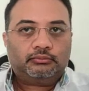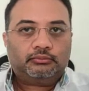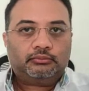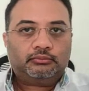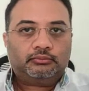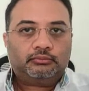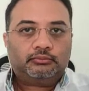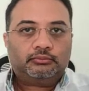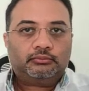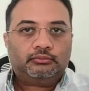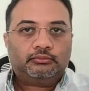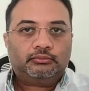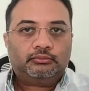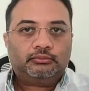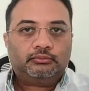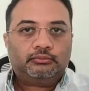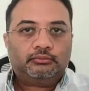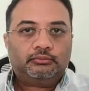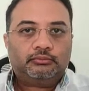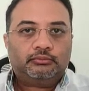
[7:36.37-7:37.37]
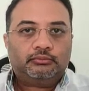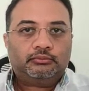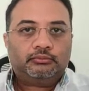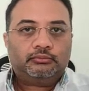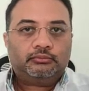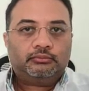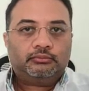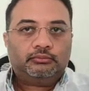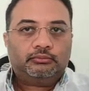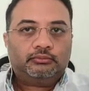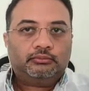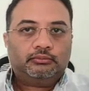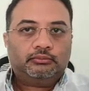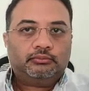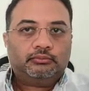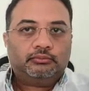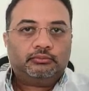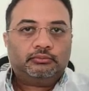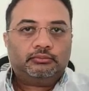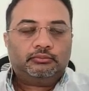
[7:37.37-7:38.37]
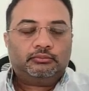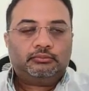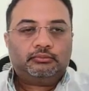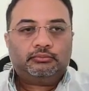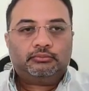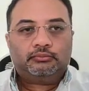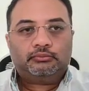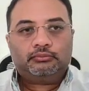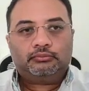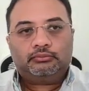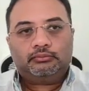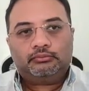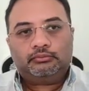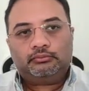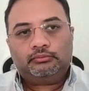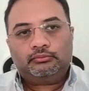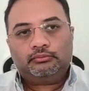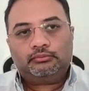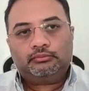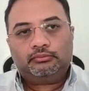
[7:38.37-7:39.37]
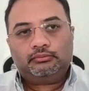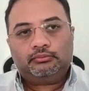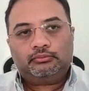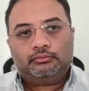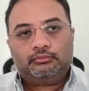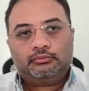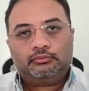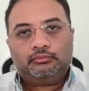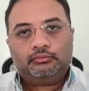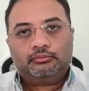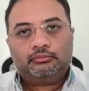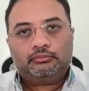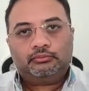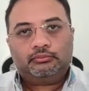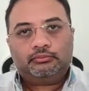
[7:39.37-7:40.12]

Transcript: [no speech]